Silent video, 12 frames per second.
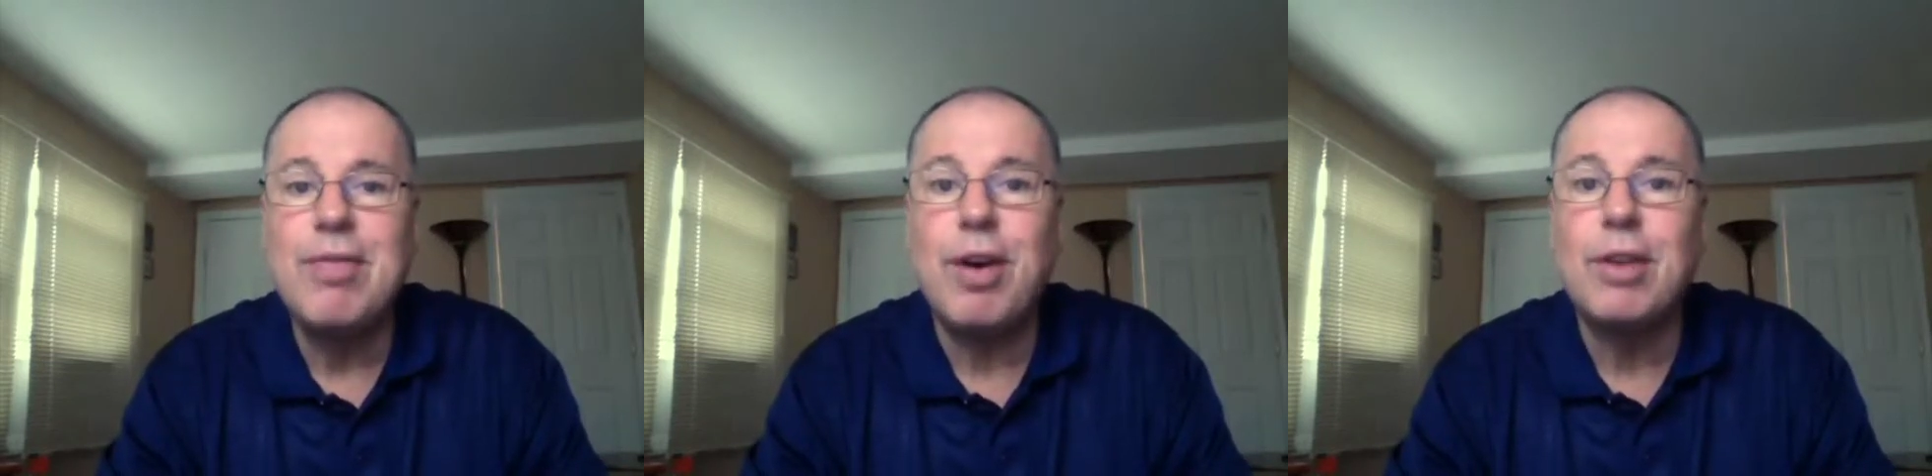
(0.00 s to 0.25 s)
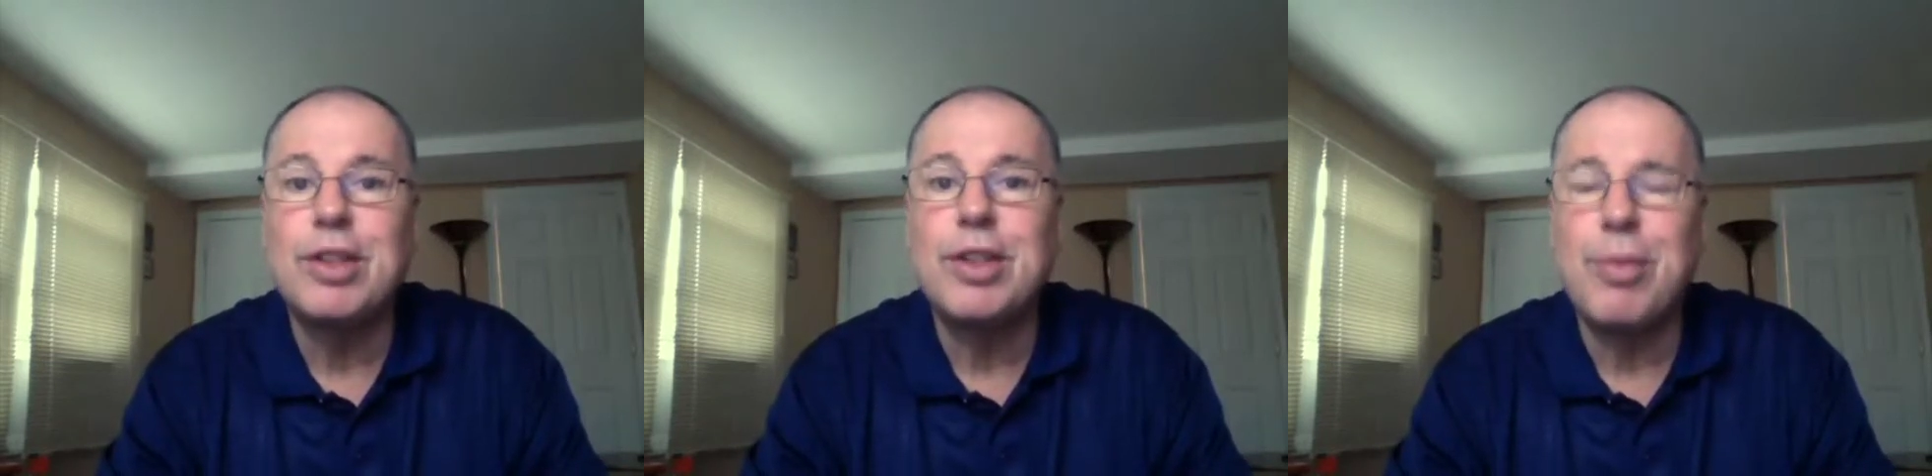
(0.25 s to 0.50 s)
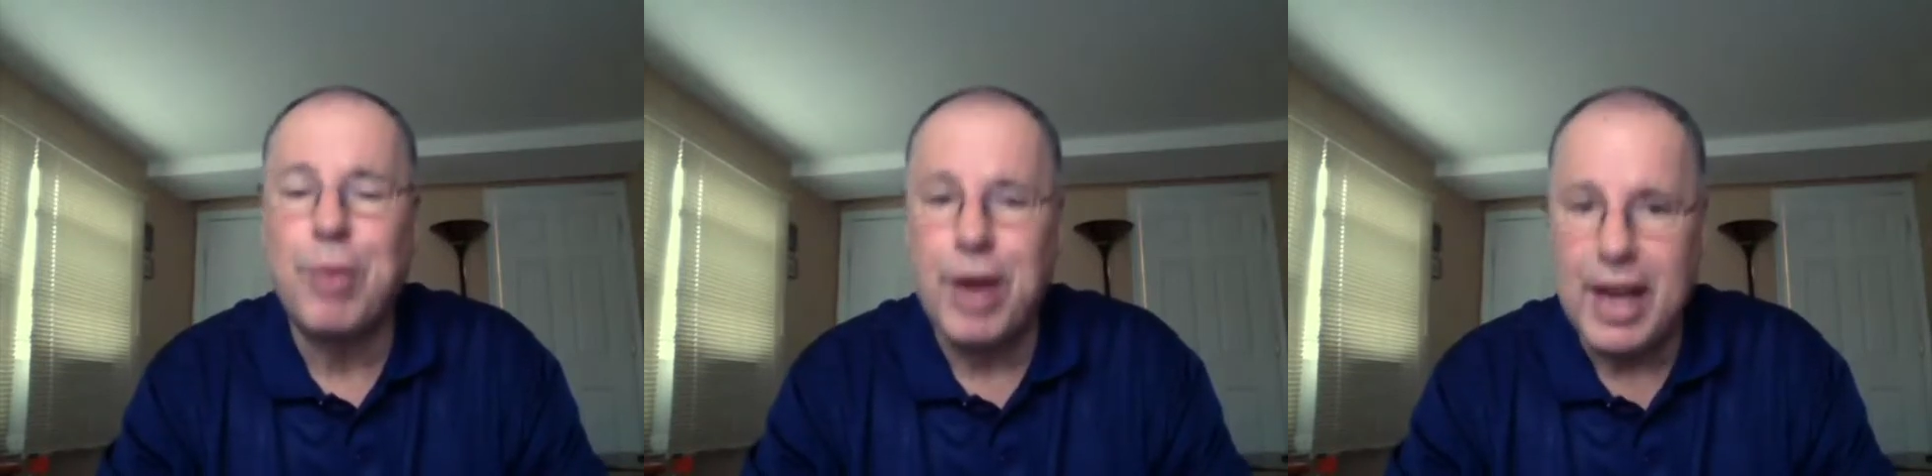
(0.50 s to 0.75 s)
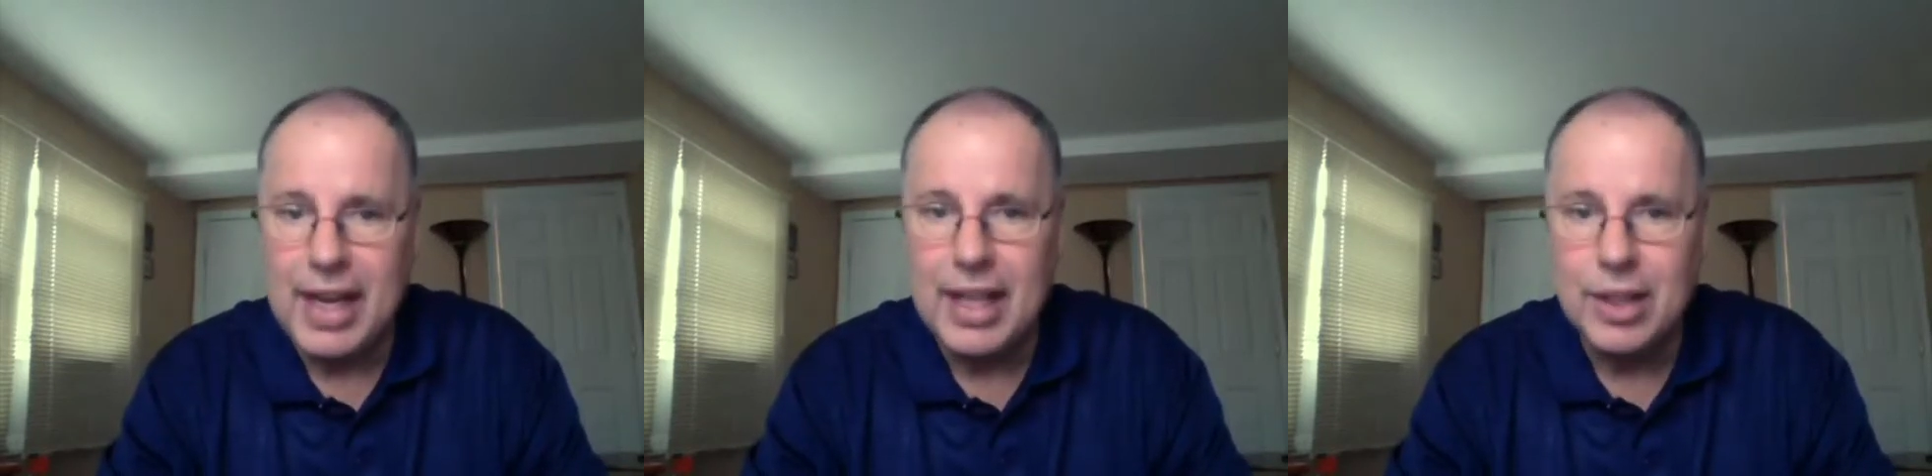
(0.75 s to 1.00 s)
first
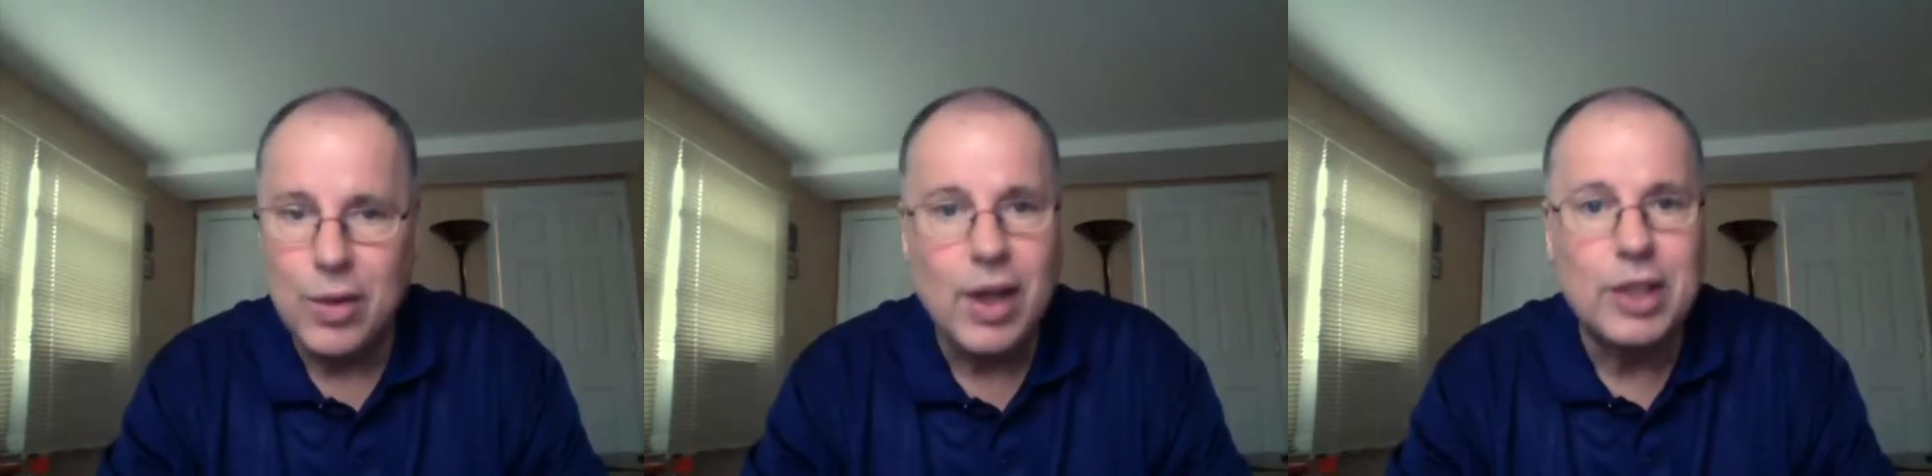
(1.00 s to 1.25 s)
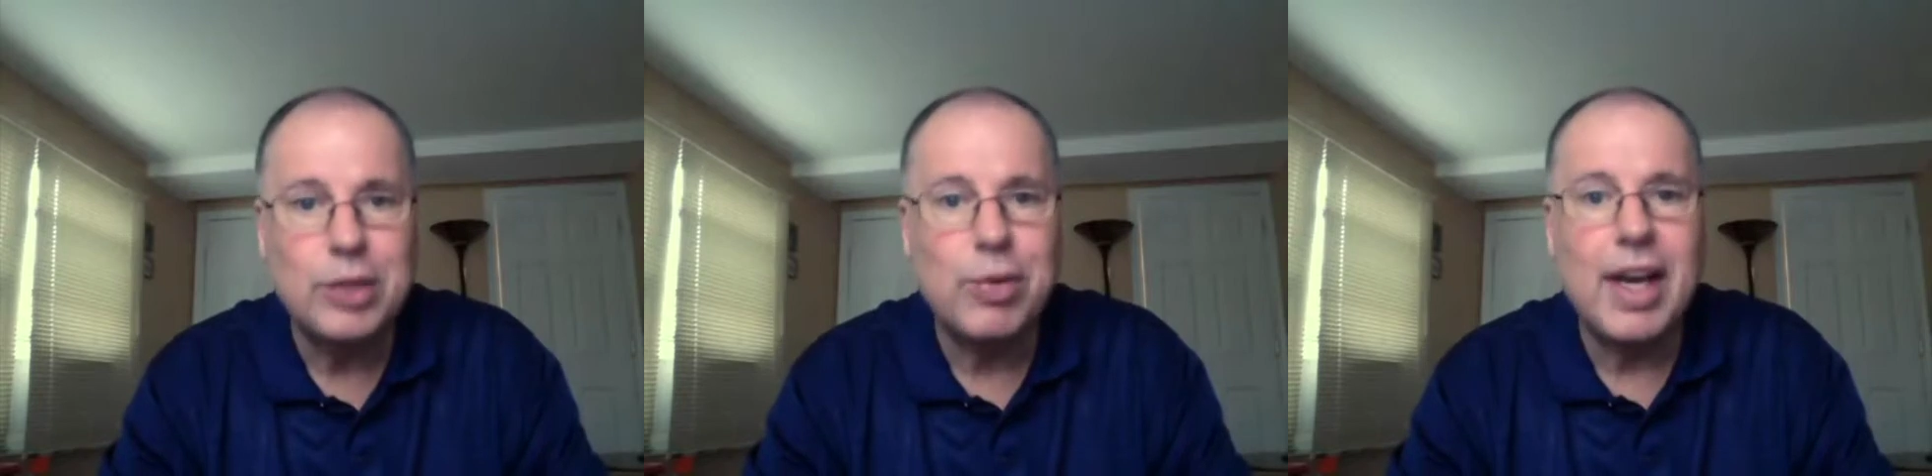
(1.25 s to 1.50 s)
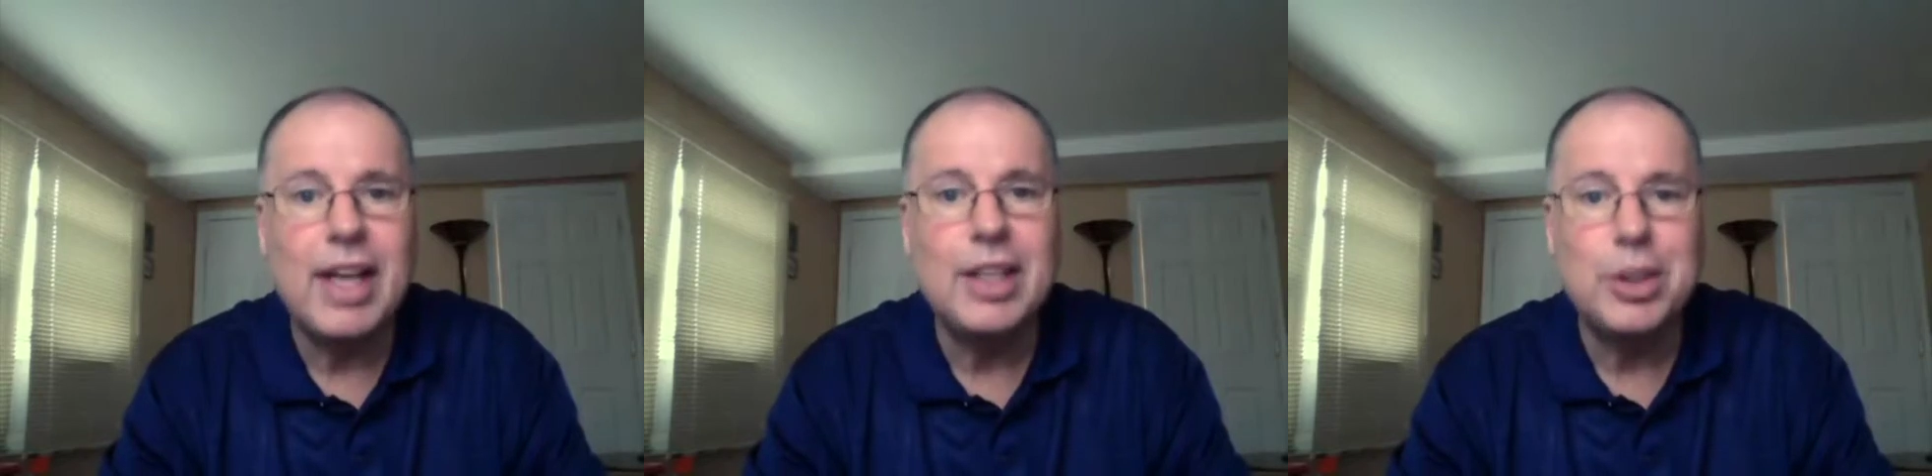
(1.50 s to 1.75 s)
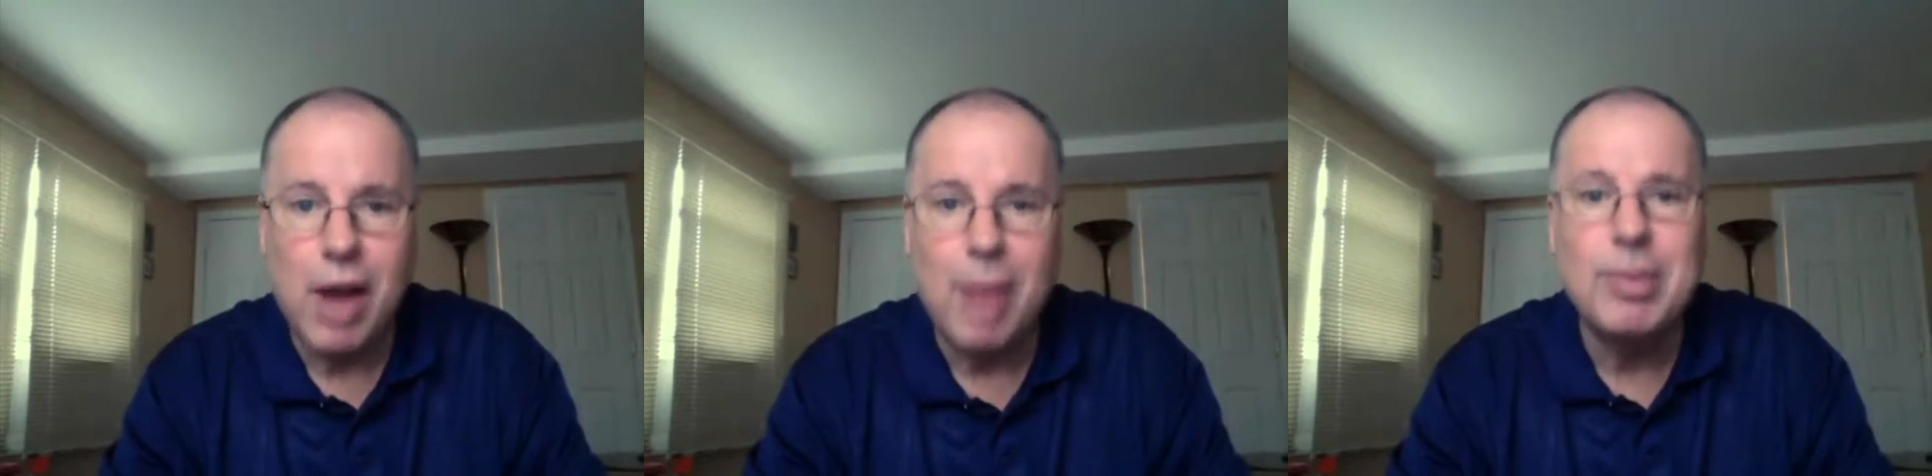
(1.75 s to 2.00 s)
three
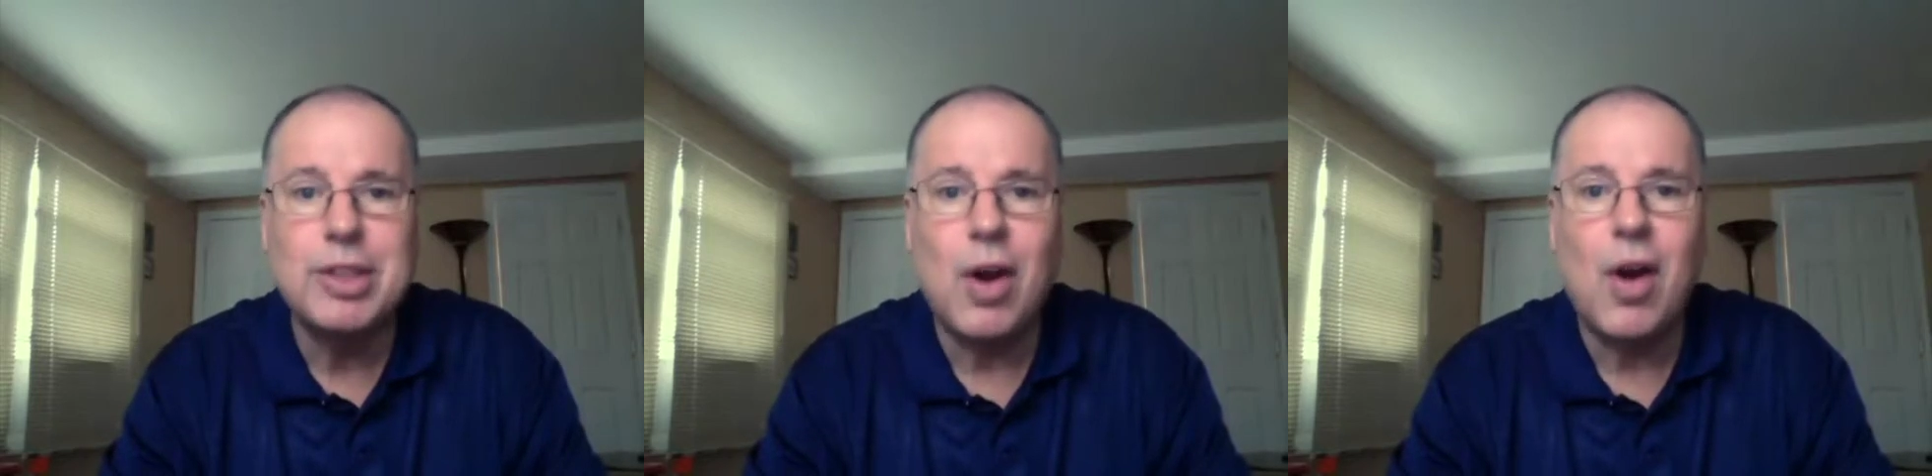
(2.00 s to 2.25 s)
longest-running dramas